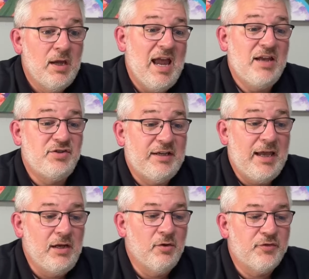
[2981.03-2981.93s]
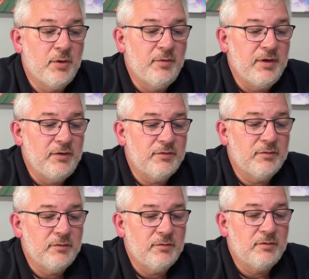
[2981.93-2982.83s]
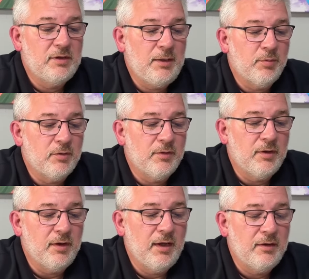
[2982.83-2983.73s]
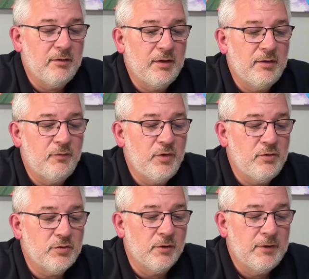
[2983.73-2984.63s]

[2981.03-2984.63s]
educating on some of these deeper in the future.